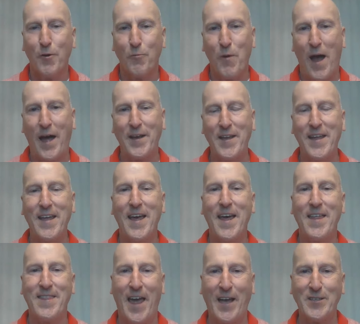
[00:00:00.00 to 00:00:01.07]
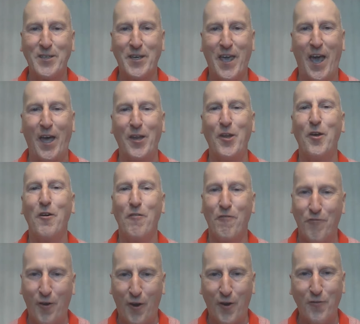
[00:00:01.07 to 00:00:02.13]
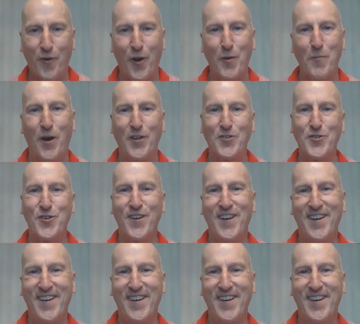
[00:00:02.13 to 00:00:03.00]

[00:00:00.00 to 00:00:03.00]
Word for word: Rodney, thanks again very, very much.